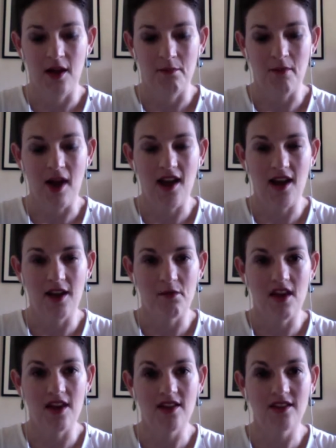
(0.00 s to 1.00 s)
My
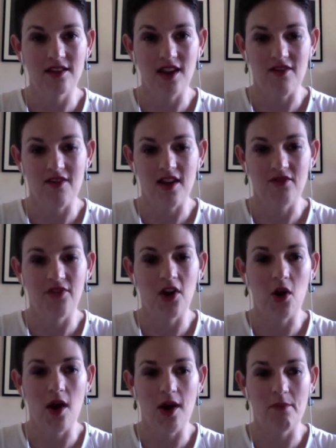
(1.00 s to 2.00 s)
MS, I've had
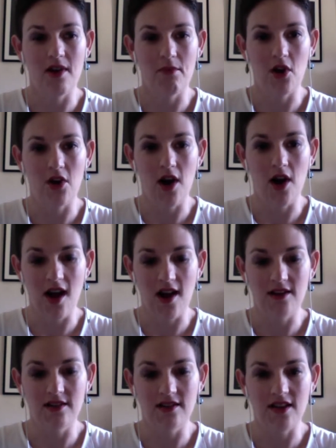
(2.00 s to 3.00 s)
follow-up
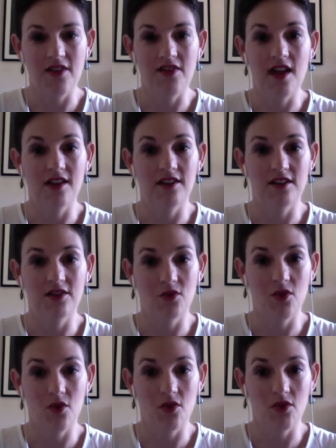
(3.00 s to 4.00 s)
MRIs, and that
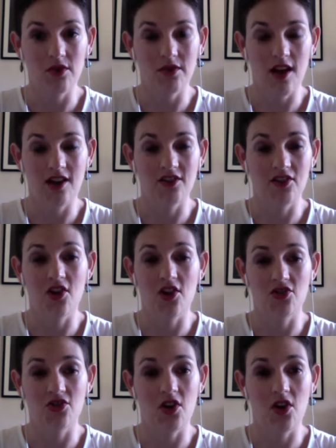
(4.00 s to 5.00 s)
is all under
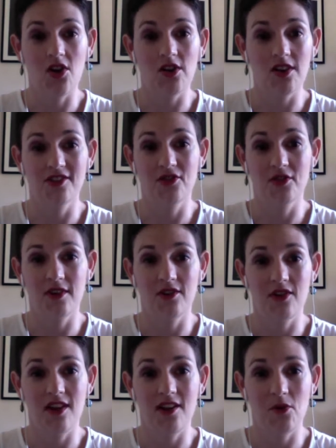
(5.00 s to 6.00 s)
control and doing
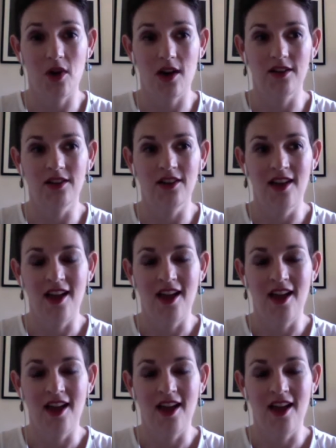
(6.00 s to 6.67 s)
really well.